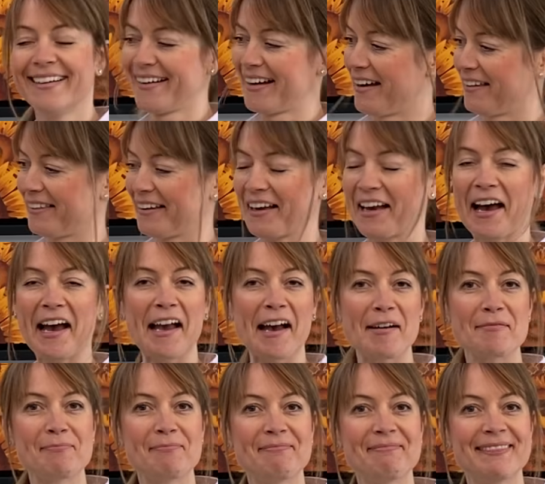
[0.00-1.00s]
I think I
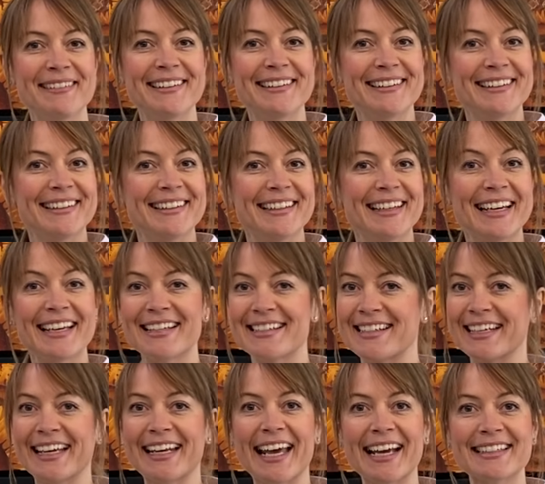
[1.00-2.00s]
am.
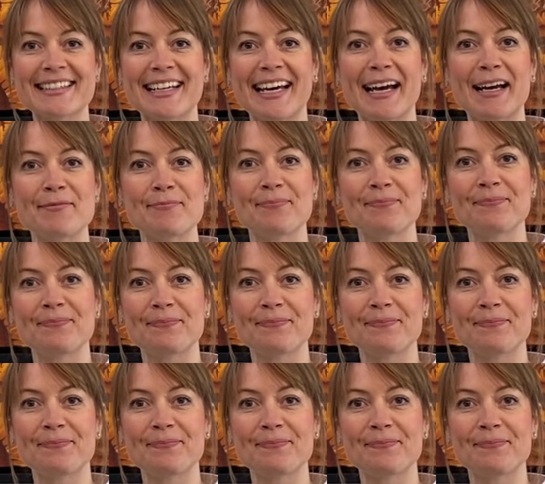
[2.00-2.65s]
See you next time.